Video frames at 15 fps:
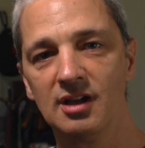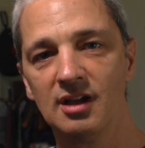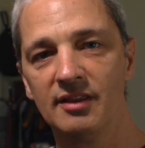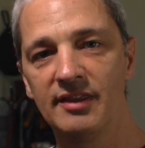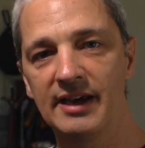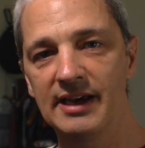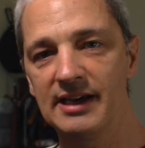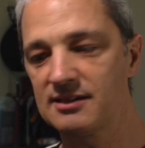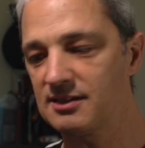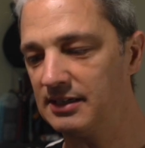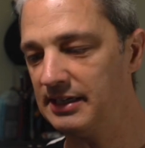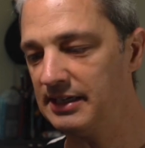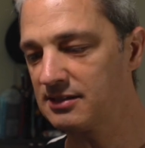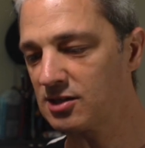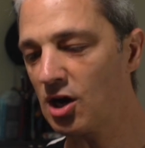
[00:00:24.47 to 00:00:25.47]
that
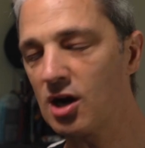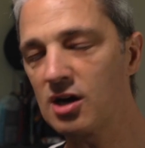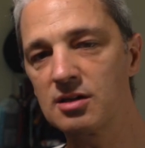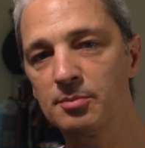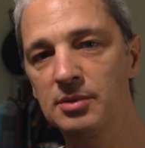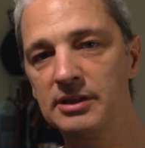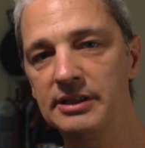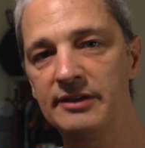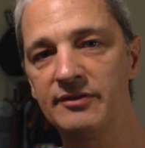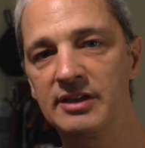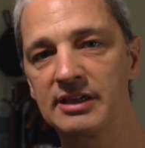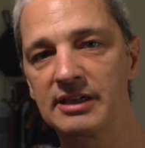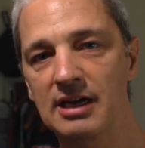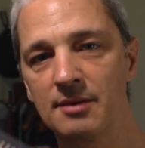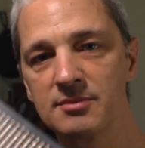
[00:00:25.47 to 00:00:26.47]
it's hard to believe that
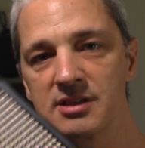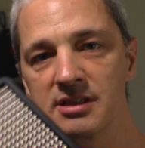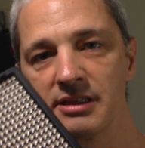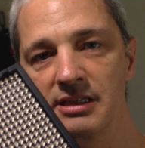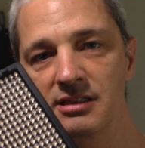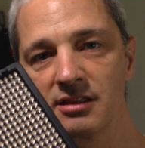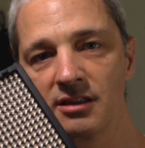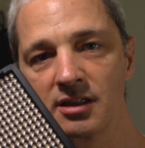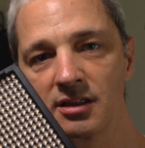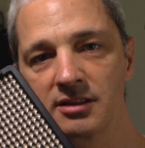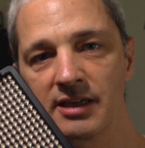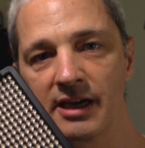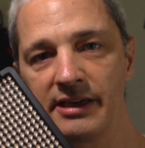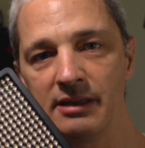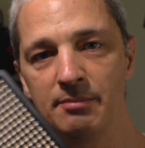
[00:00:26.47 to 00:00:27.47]
it comes in this little
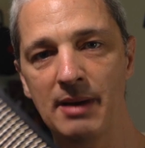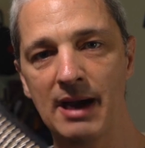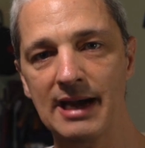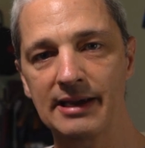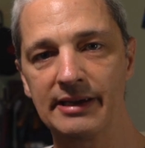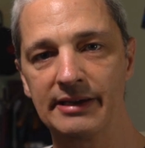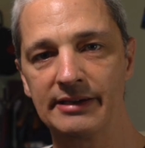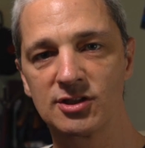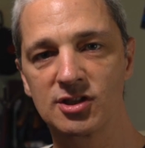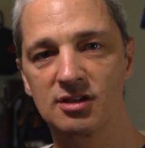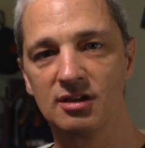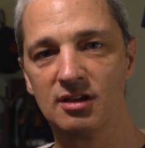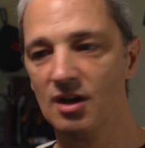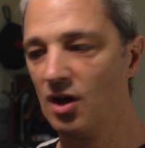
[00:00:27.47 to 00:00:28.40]
tiny package.